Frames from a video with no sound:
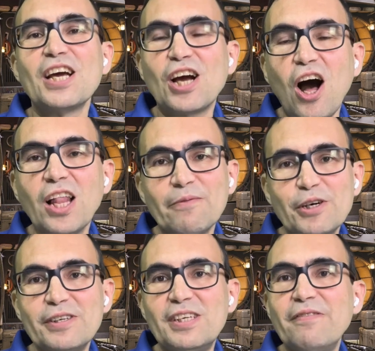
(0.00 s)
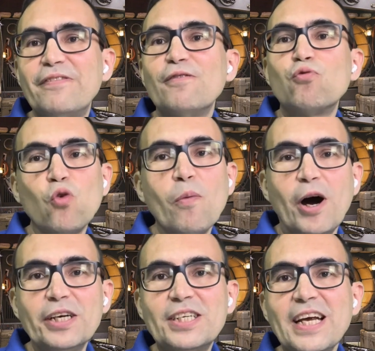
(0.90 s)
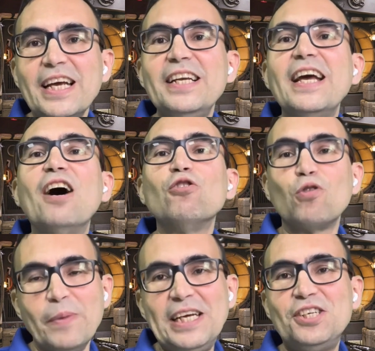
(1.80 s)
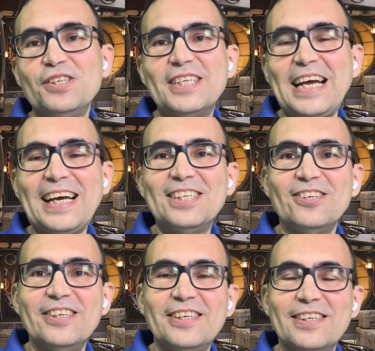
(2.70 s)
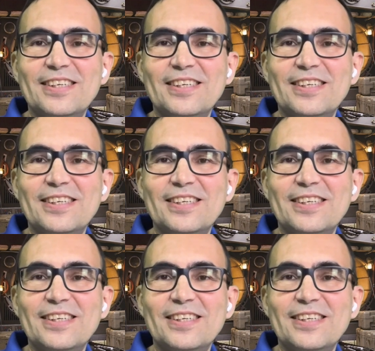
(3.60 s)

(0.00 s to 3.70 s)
collaborative robots in the automation sector.